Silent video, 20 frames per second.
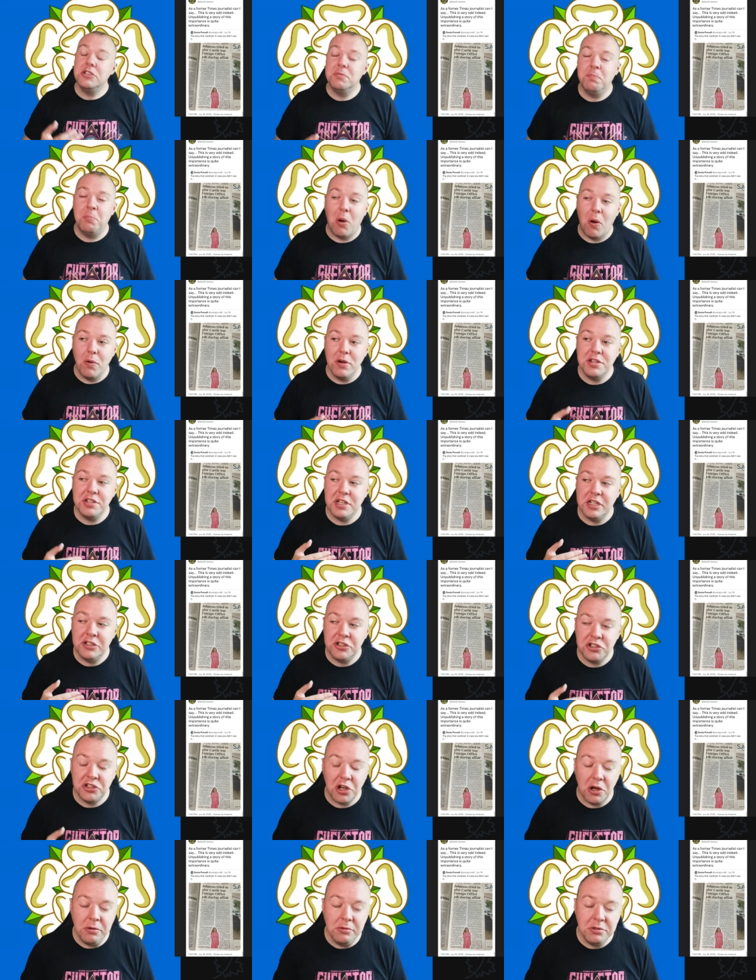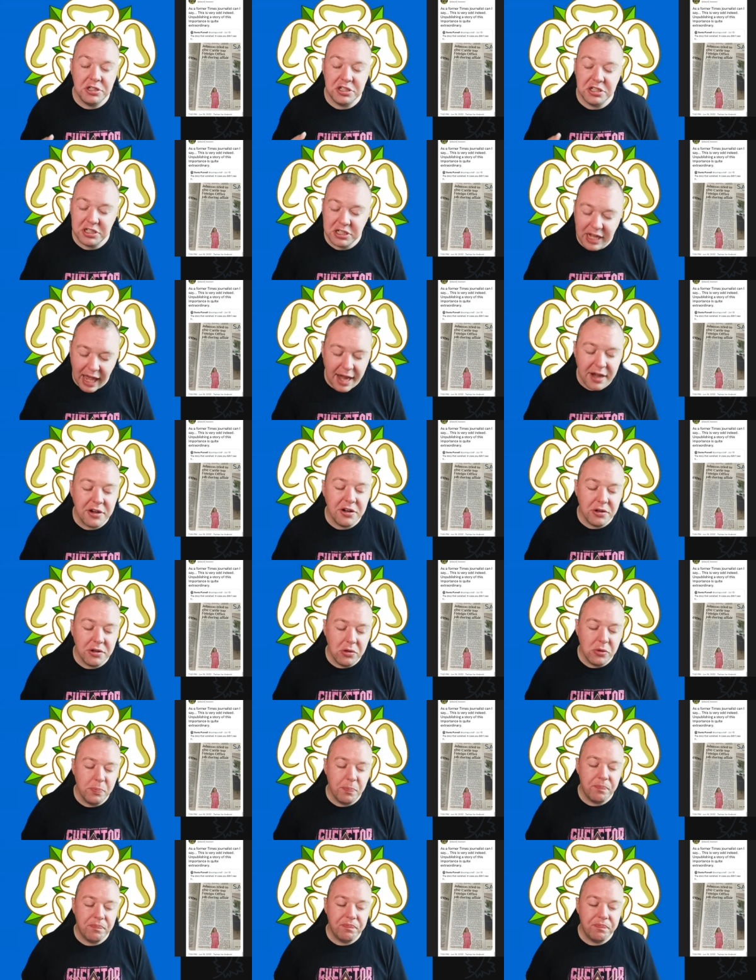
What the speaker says: Boris is so scandal,